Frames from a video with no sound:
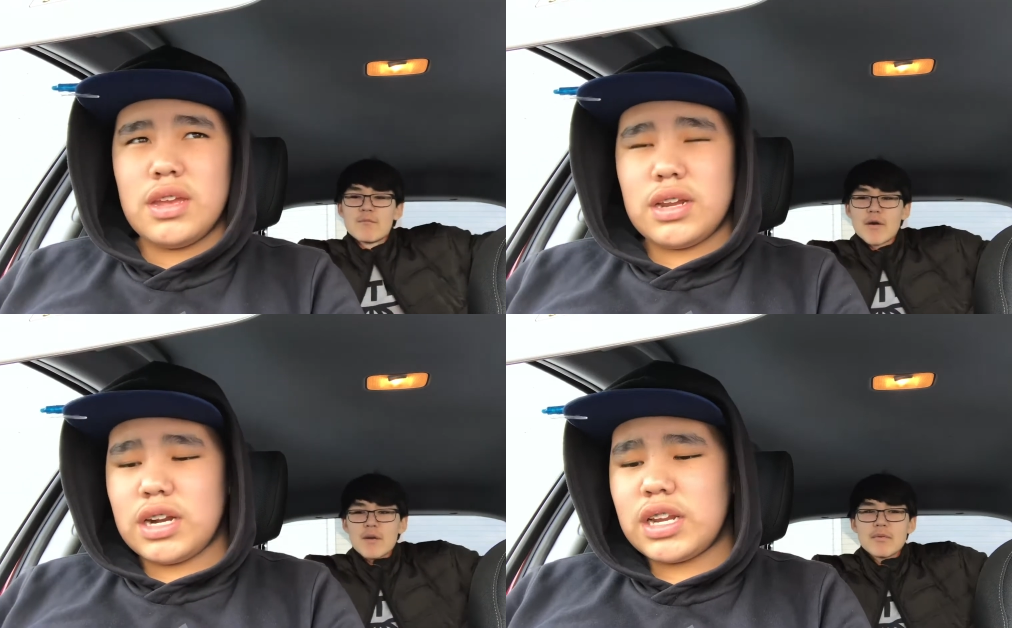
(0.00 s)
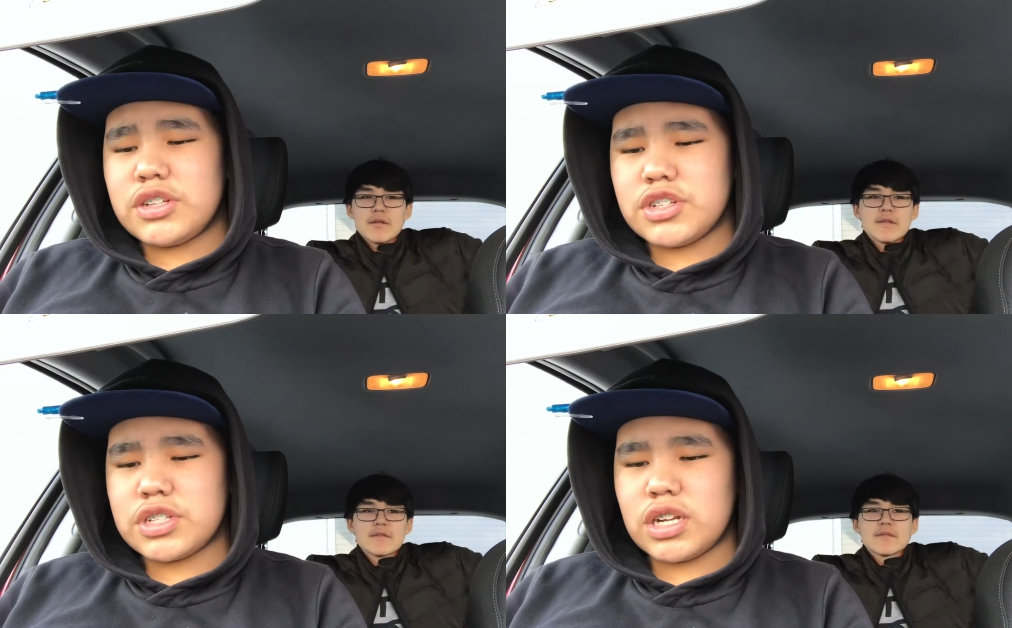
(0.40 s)
Speaker 1: And I
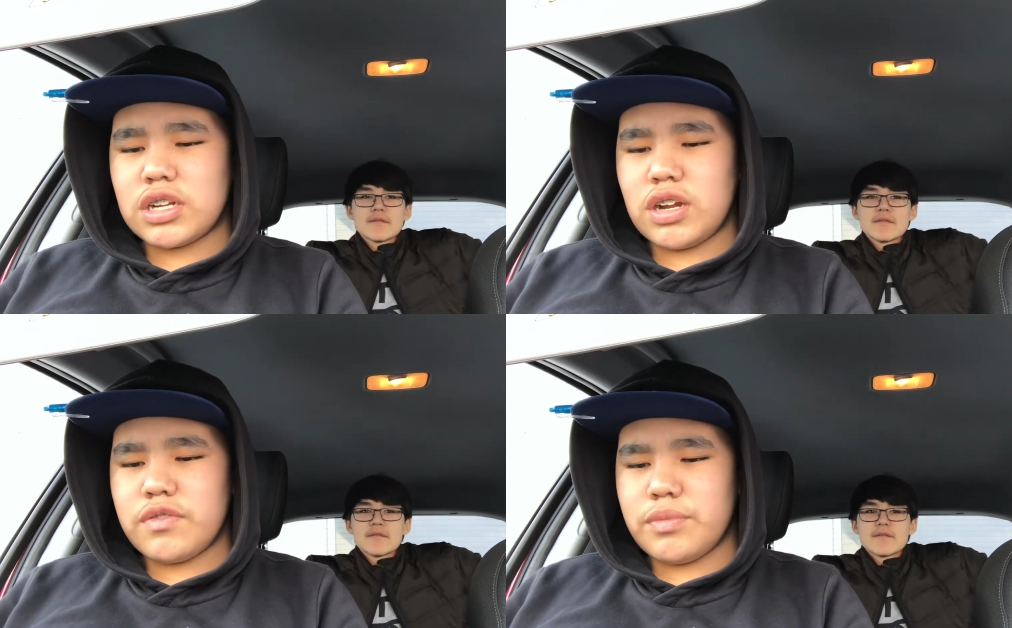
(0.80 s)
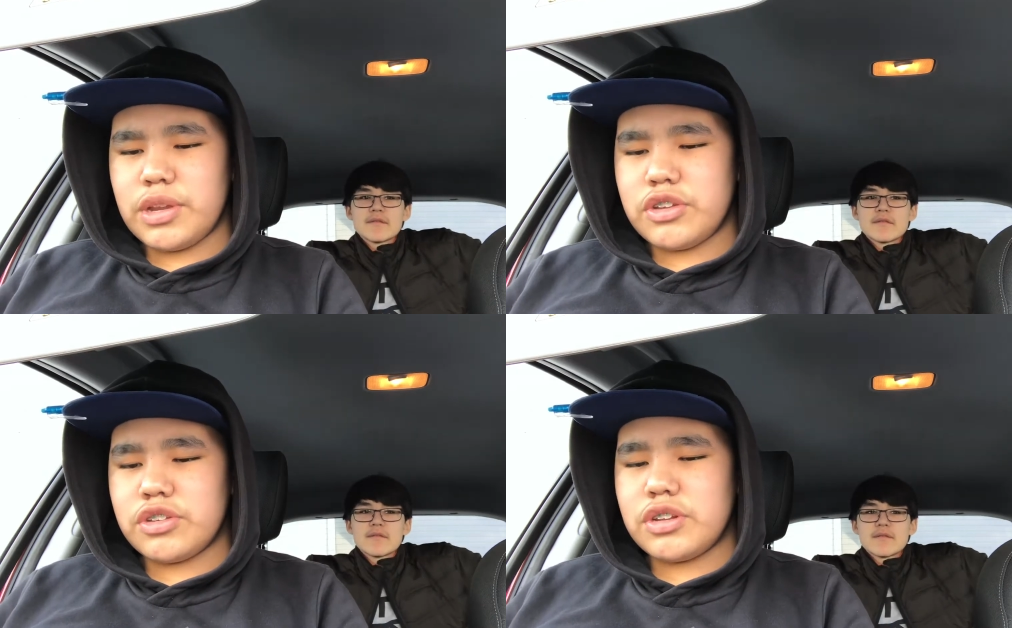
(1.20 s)
just got
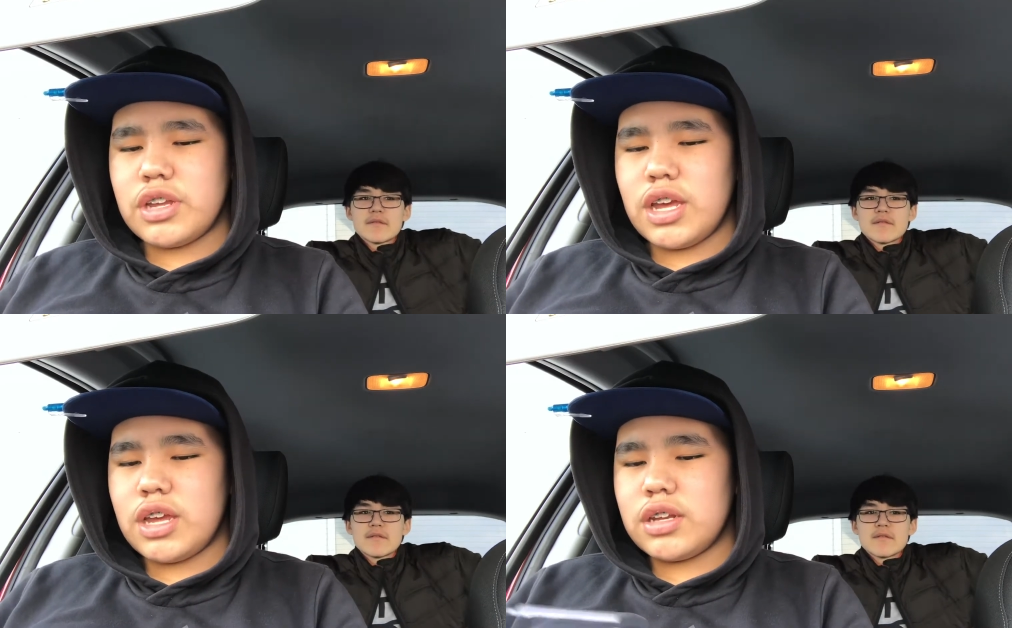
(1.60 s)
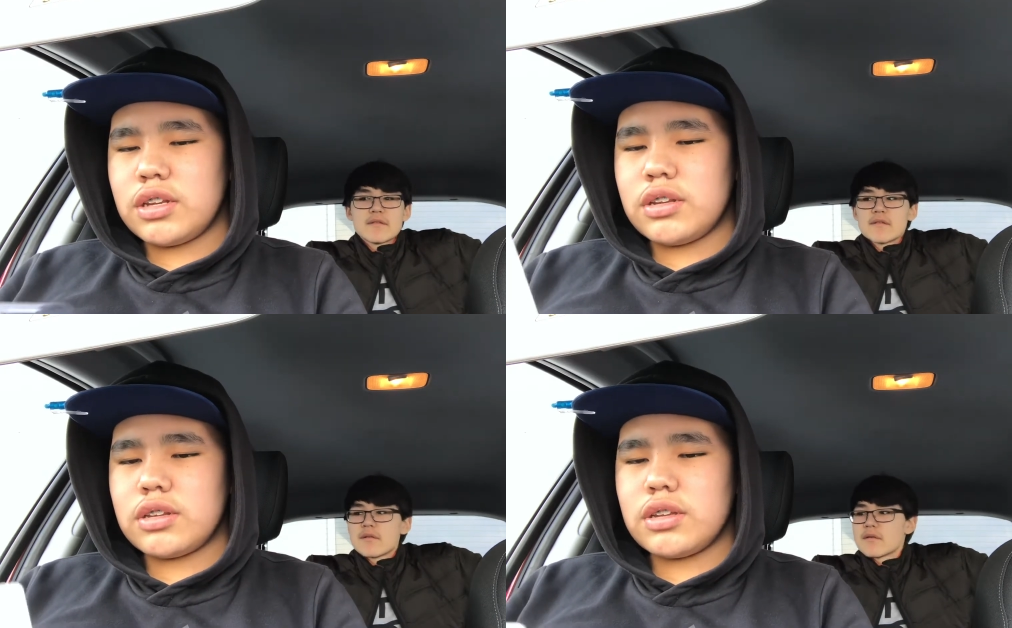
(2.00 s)
confirmation
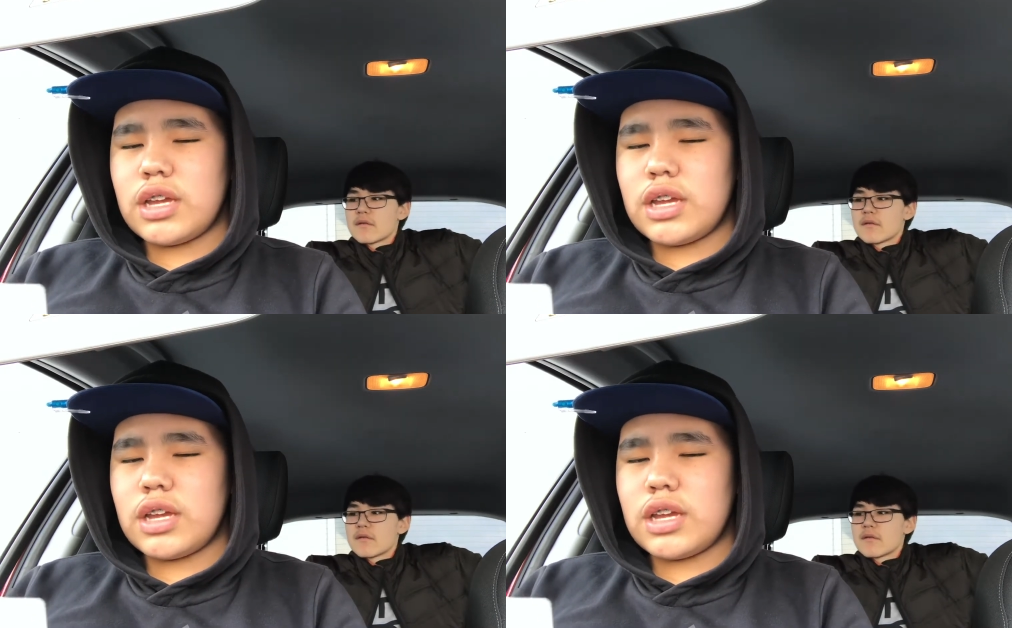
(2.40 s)
and